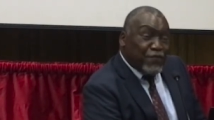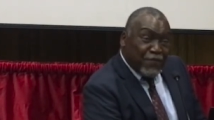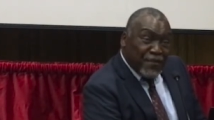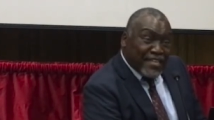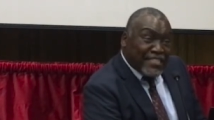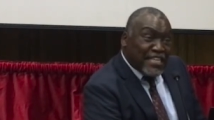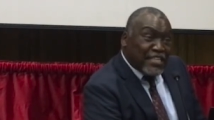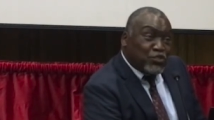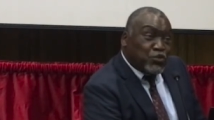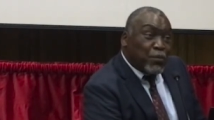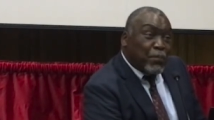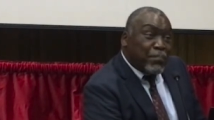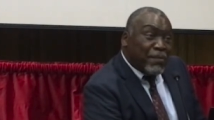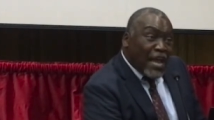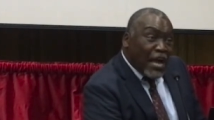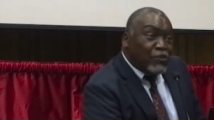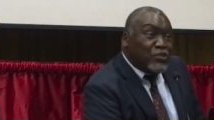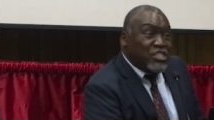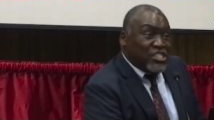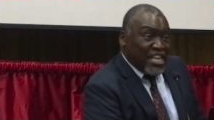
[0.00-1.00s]

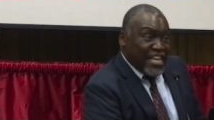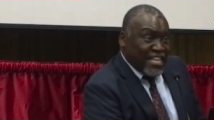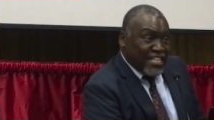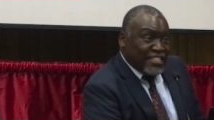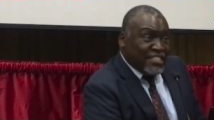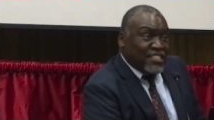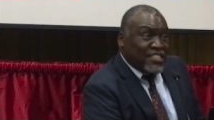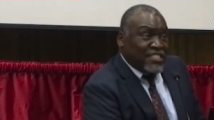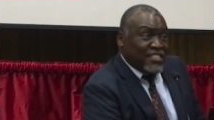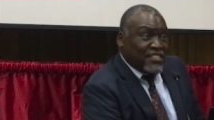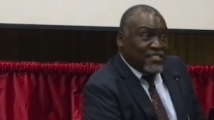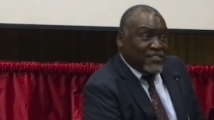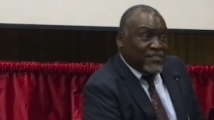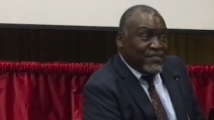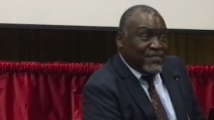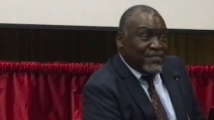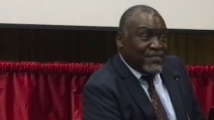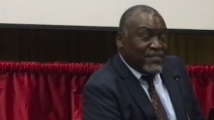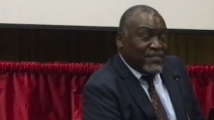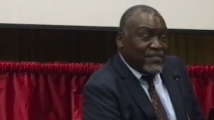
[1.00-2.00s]
converted to
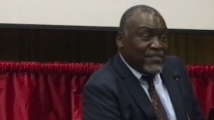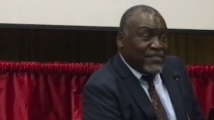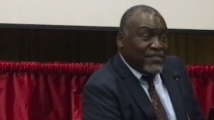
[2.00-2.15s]
plowshares.